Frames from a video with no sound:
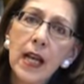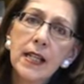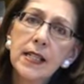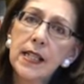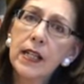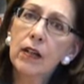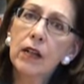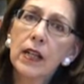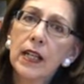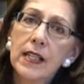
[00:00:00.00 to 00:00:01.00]

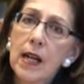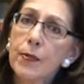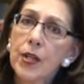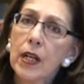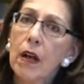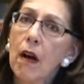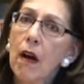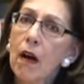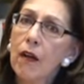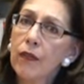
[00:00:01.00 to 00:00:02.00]
single exception
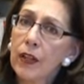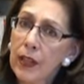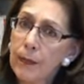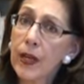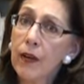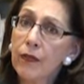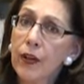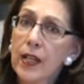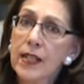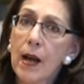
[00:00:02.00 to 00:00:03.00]
of Libya, for
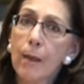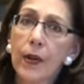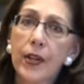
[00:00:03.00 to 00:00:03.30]
example.